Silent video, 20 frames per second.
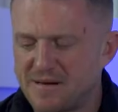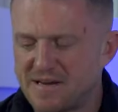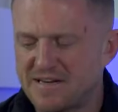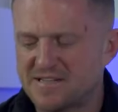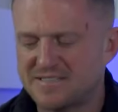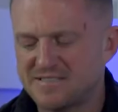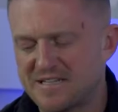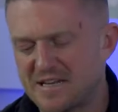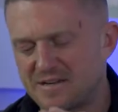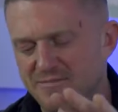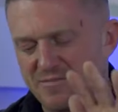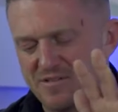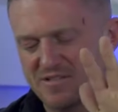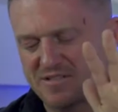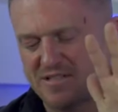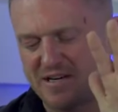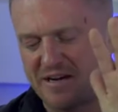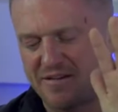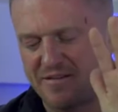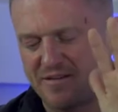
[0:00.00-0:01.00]
make a statement
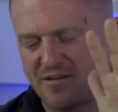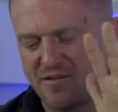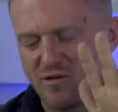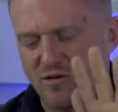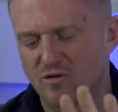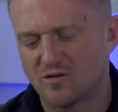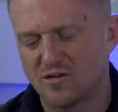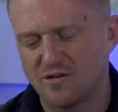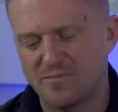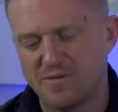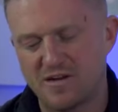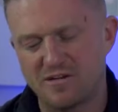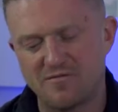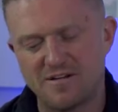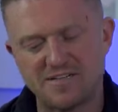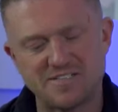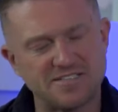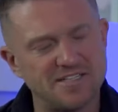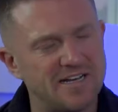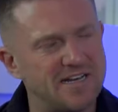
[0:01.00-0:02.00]
saying they're not going to be
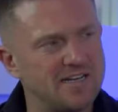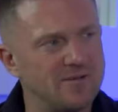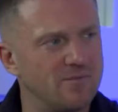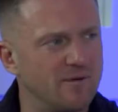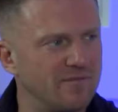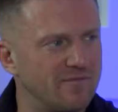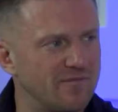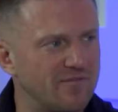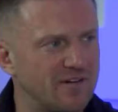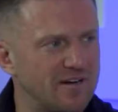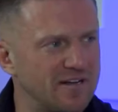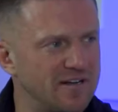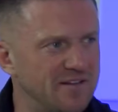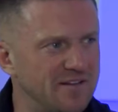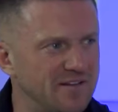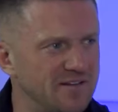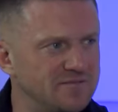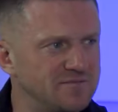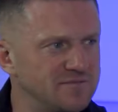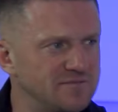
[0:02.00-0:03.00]
arresting anyone for any of
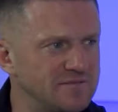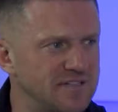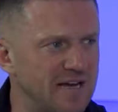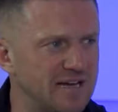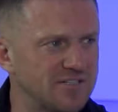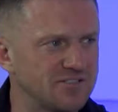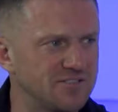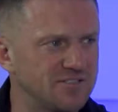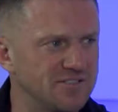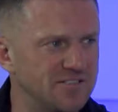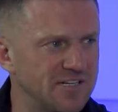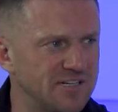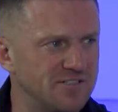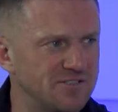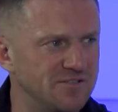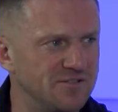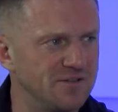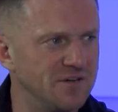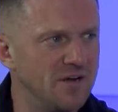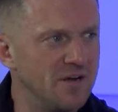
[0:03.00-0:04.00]
the yeah. actions
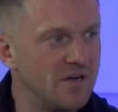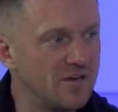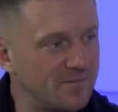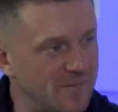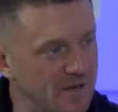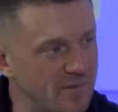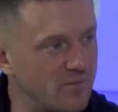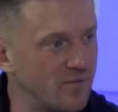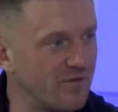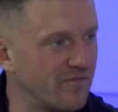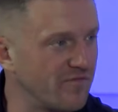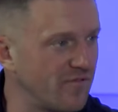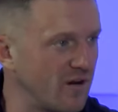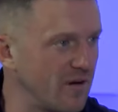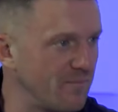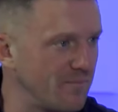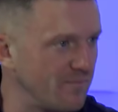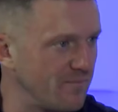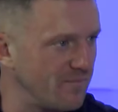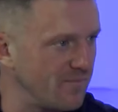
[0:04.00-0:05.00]
against you? People were
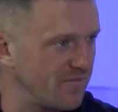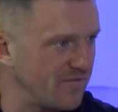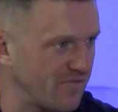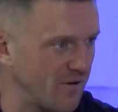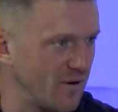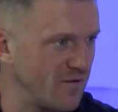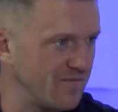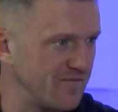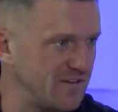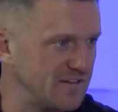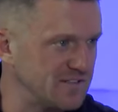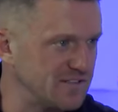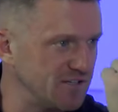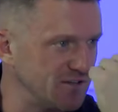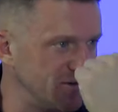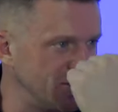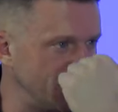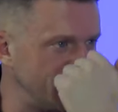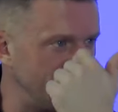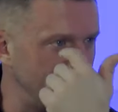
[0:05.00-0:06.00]
throwing, throwing things
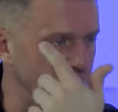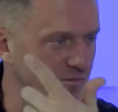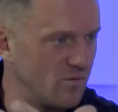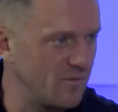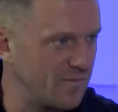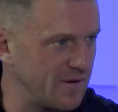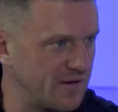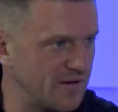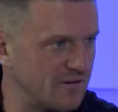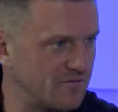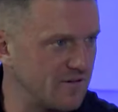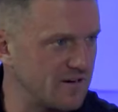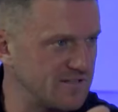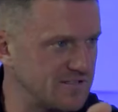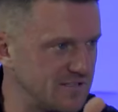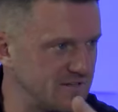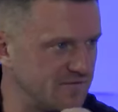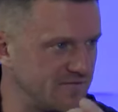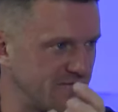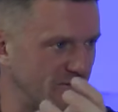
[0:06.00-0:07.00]
at you, people were being
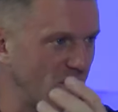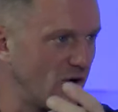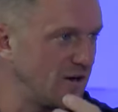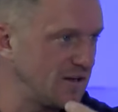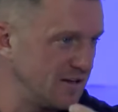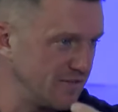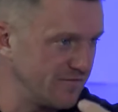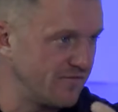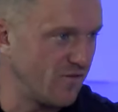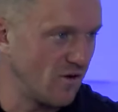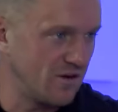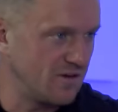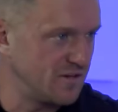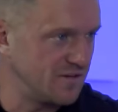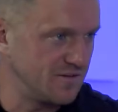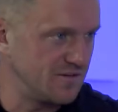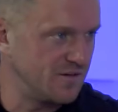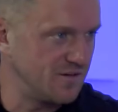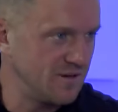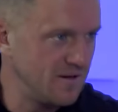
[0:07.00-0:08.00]
aggressive, violent. Yeah.
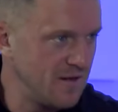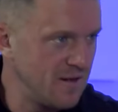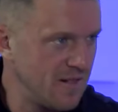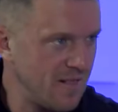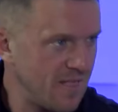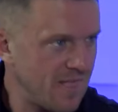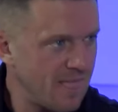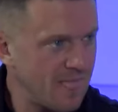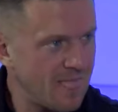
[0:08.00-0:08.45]
violent. Some